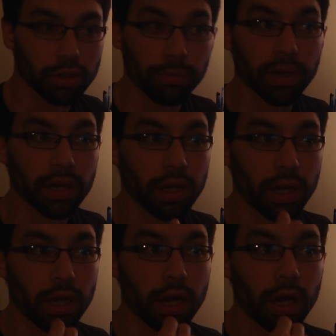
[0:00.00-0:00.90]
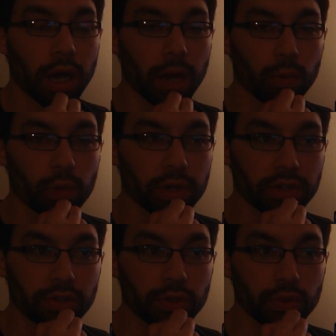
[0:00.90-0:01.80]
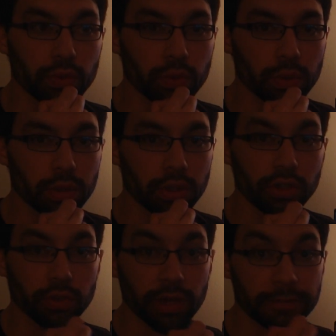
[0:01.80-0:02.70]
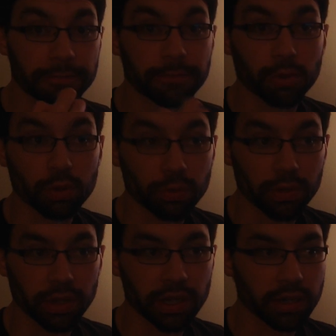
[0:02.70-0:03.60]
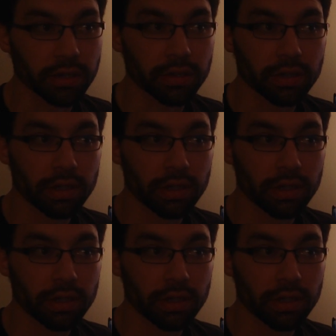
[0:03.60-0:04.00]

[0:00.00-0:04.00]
but I wanted to do a forward air